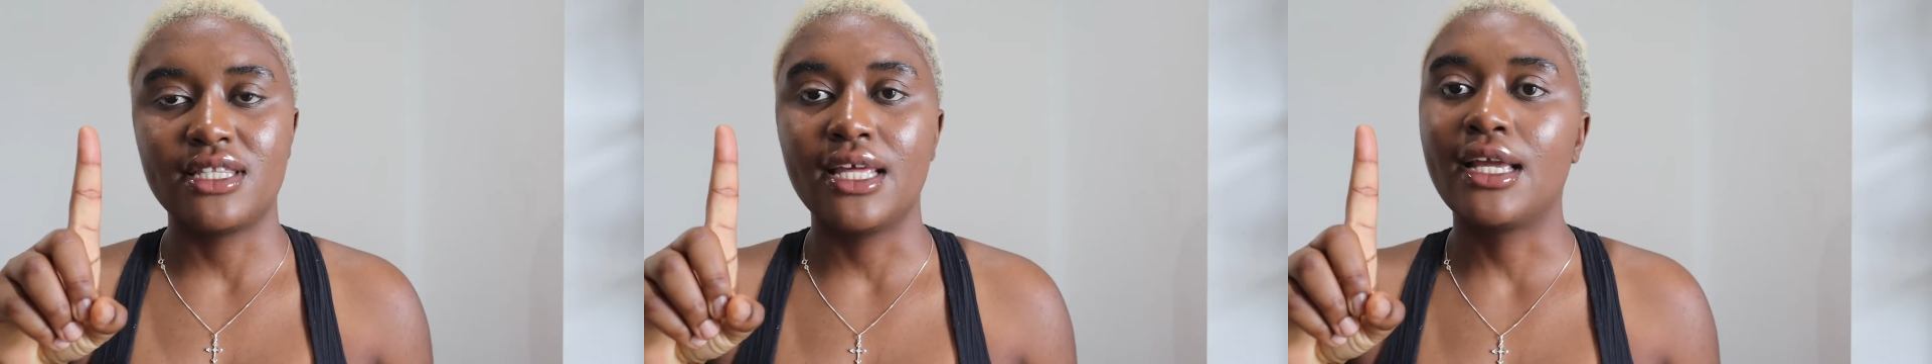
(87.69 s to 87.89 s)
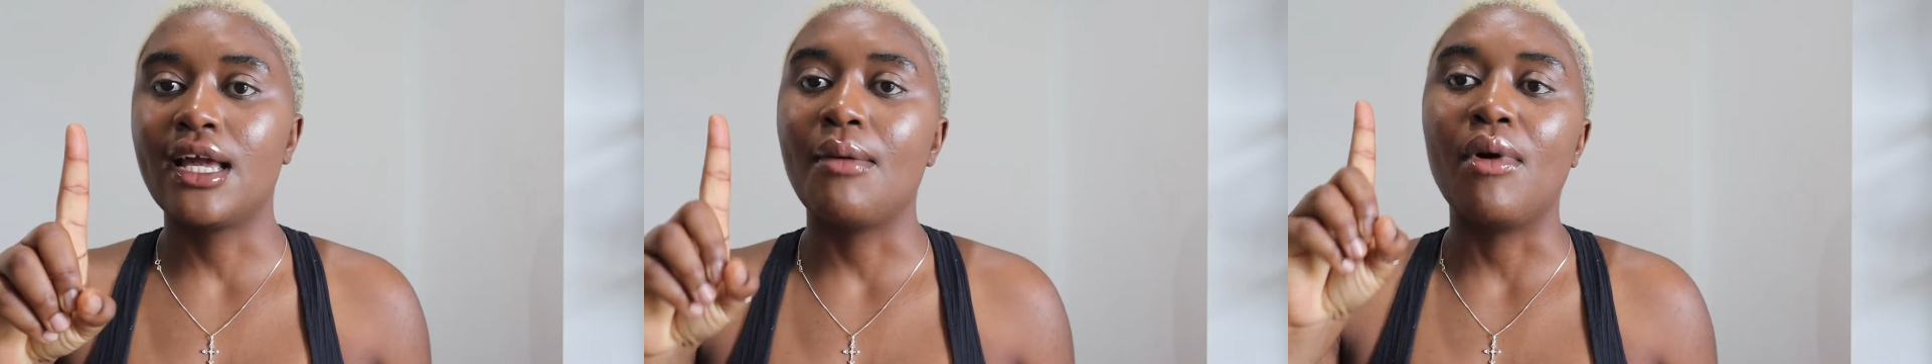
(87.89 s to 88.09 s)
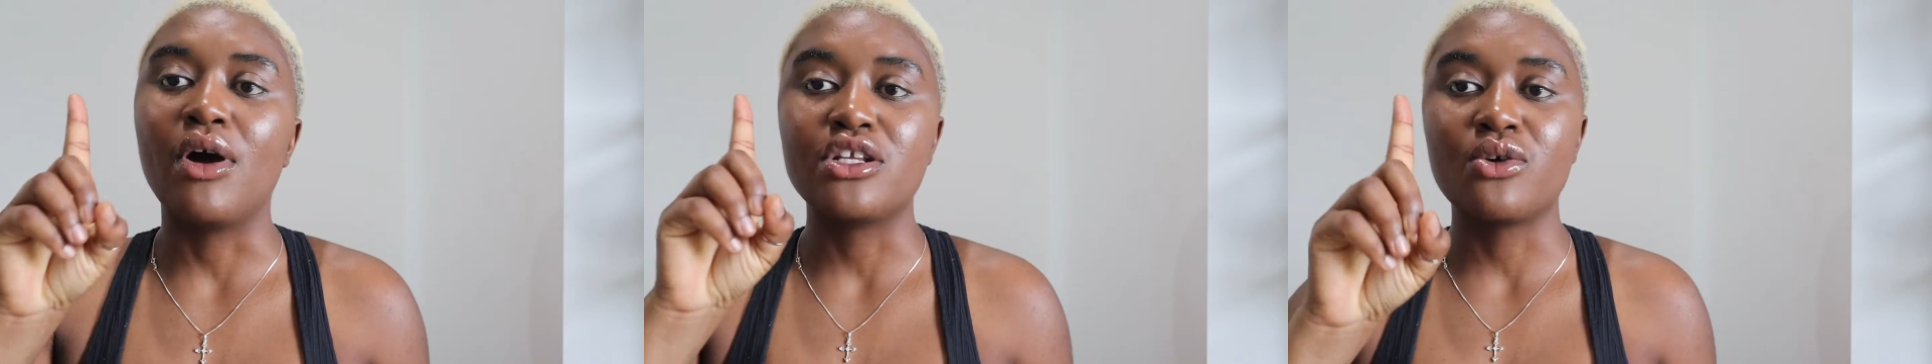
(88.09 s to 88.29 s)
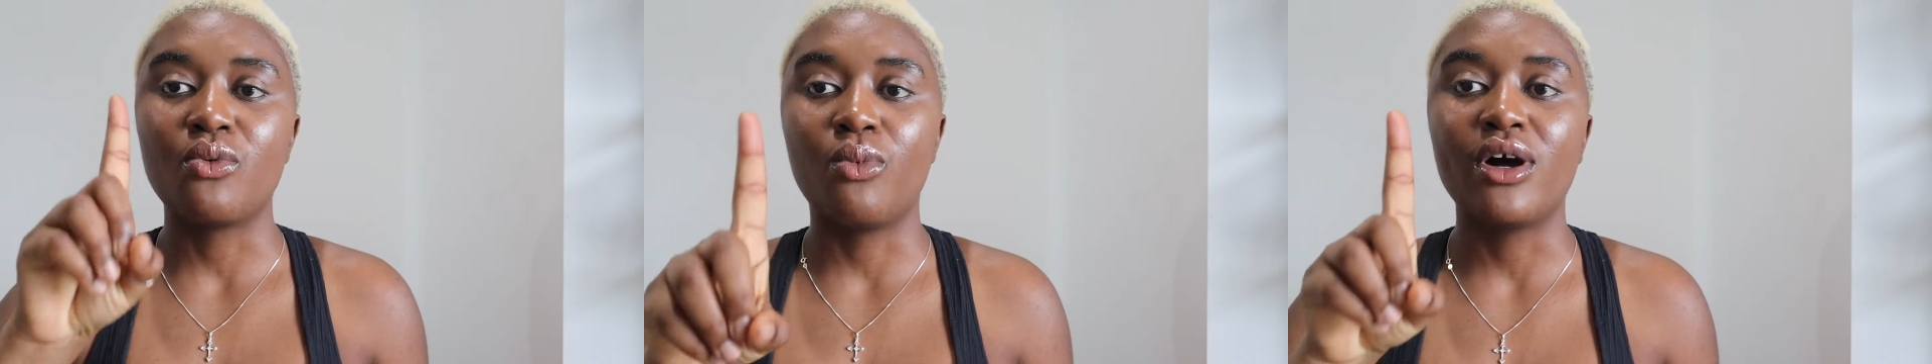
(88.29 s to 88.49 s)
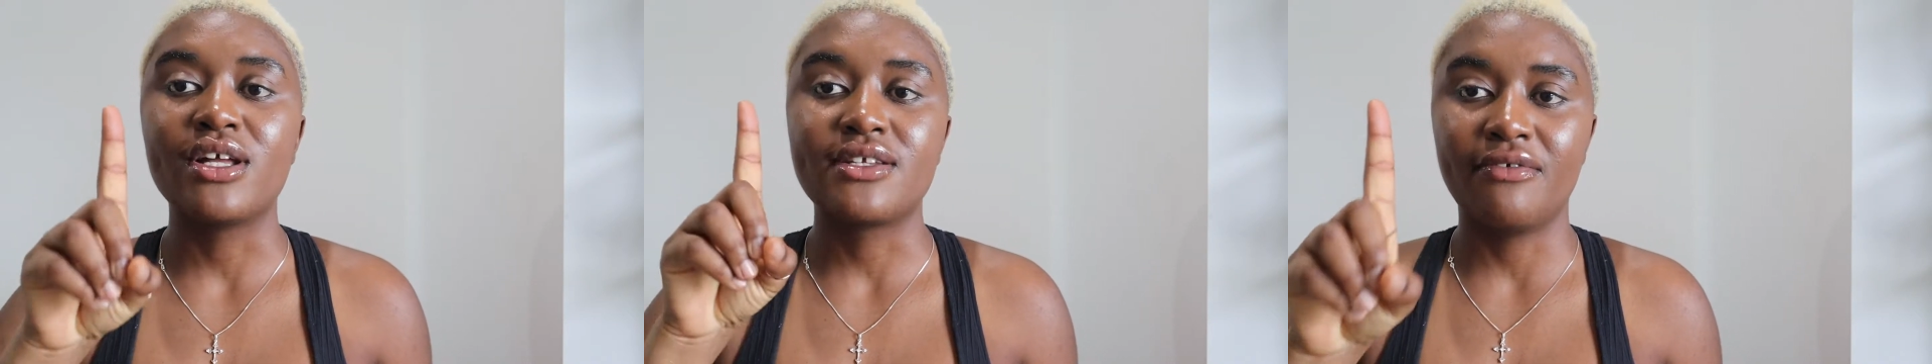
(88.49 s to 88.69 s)
think about:
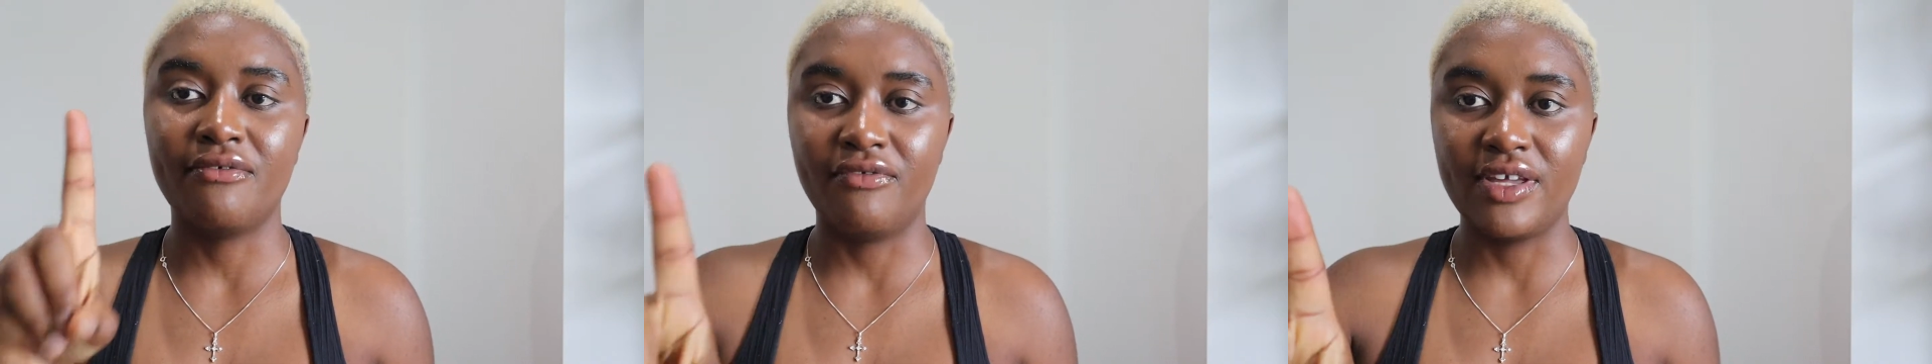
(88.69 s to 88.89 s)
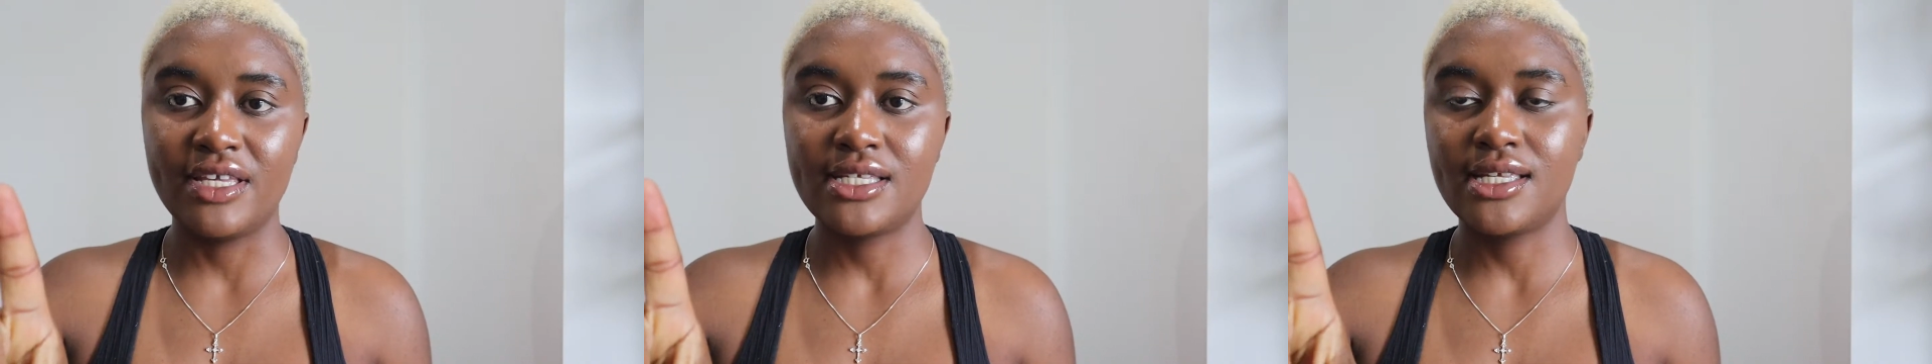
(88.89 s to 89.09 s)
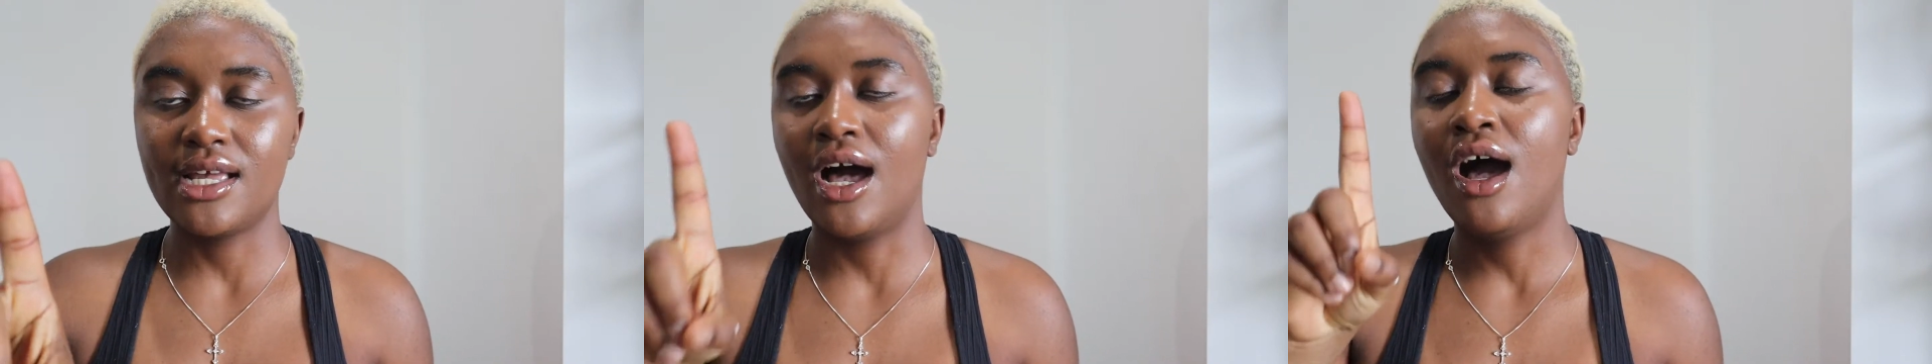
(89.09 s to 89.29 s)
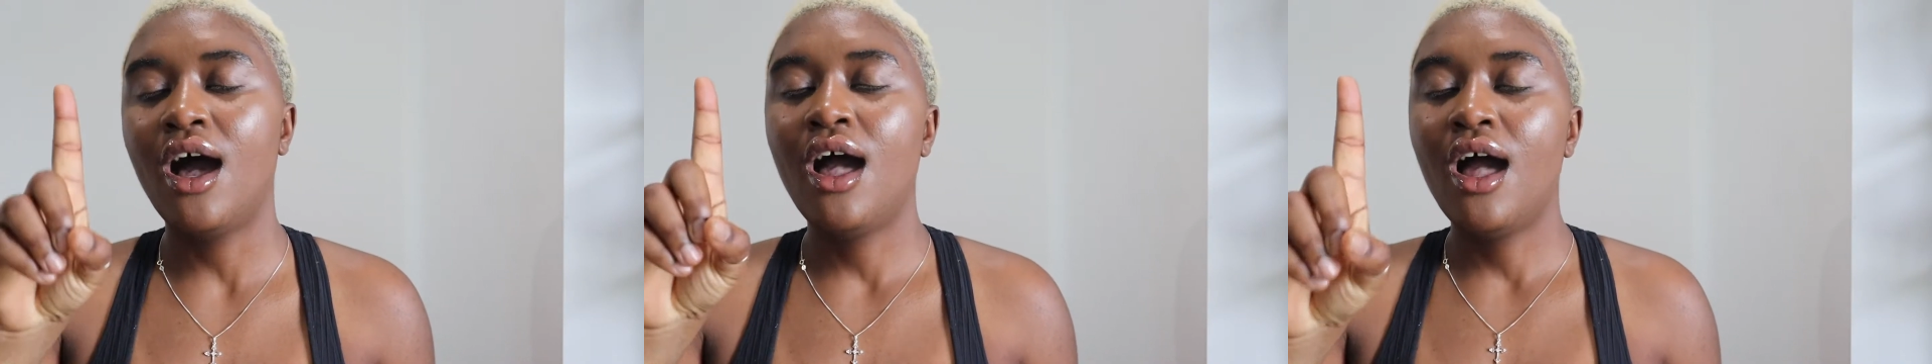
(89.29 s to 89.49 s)
what visa